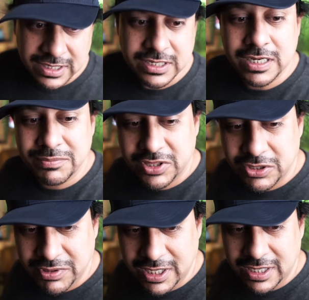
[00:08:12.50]
Number
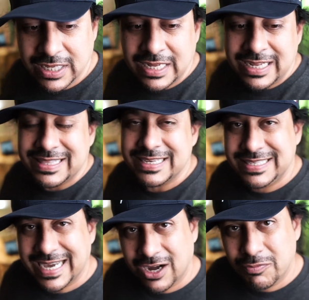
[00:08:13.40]
3, the
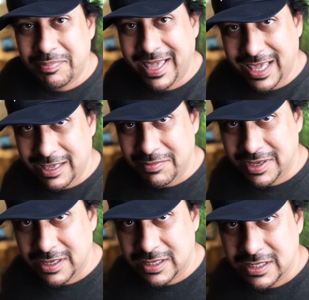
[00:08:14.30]
down
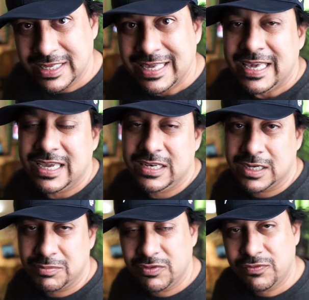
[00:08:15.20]
payment. And
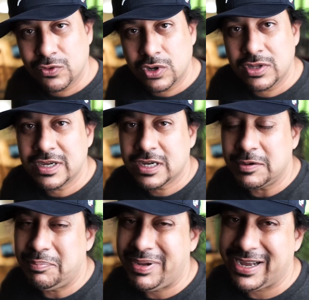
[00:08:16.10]
number 4, the
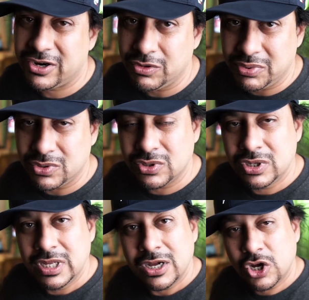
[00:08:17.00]
comparable
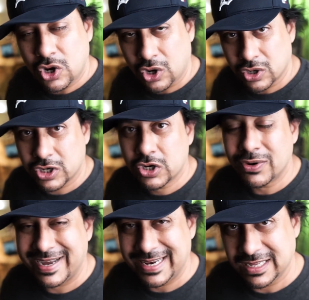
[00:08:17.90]
car
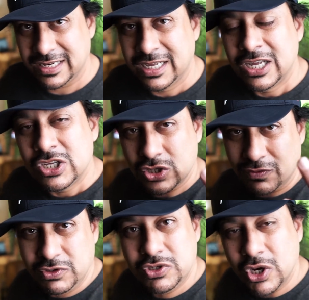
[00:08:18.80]
credit. So
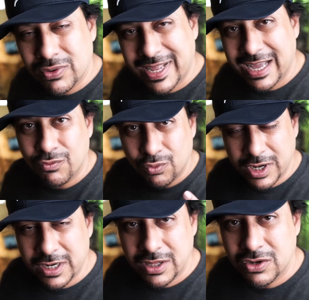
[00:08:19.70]
if you don't have
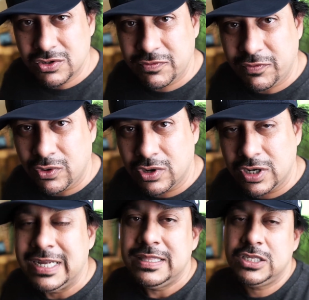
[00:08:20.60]
one of those
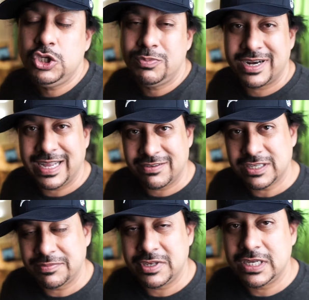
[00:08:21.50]
4, then you better have
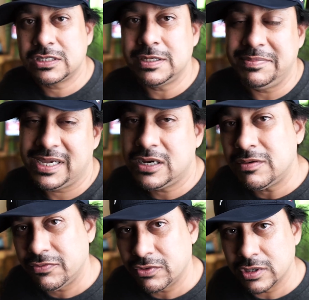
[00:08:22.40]
something else to make
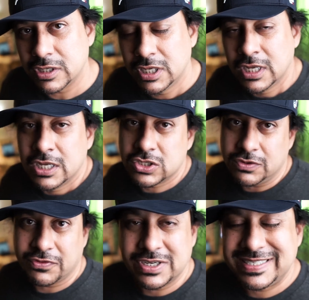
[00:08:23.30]
up for it. So
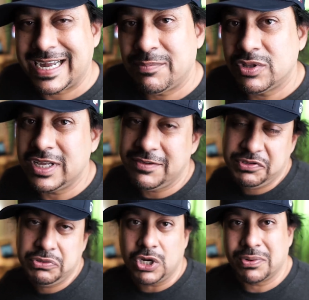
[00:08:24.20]
for example, if
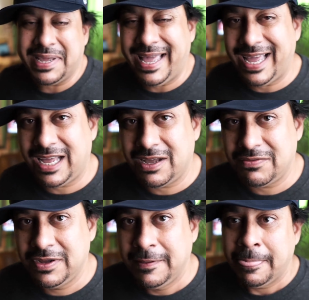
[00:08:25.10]
you don't
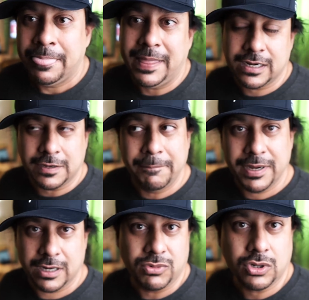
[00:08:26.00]
have that
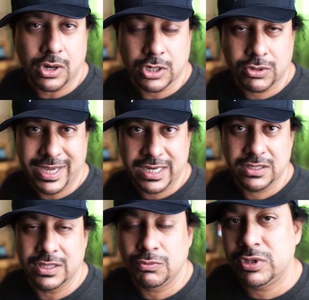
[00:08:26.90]
comparable car credit,
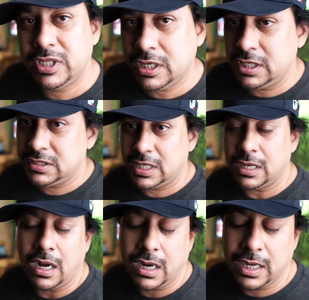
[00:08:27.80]
then what they're going to say,
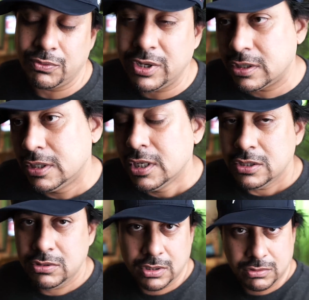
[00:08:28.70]
all right, well,
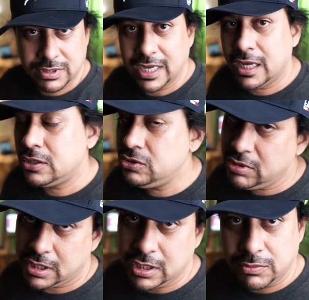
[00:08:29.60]
now you
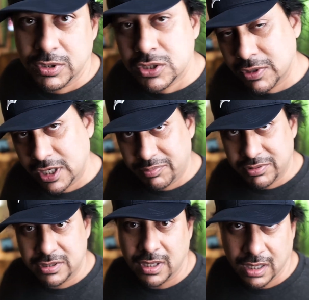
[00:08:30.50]
got to come with
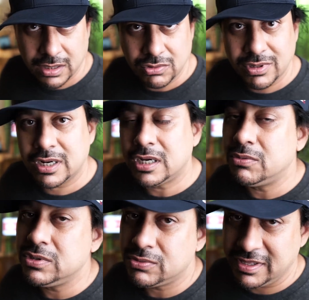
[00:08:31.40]
20%. You got to come
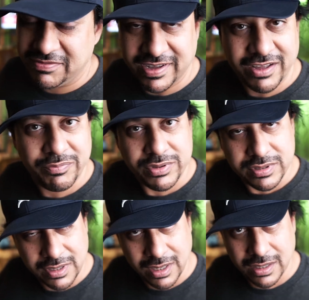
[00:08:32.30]
with
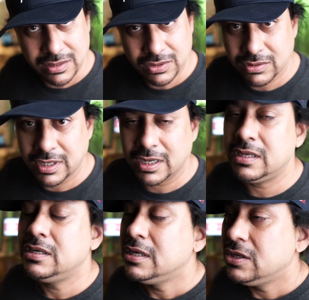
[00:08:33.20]
25%. Okay.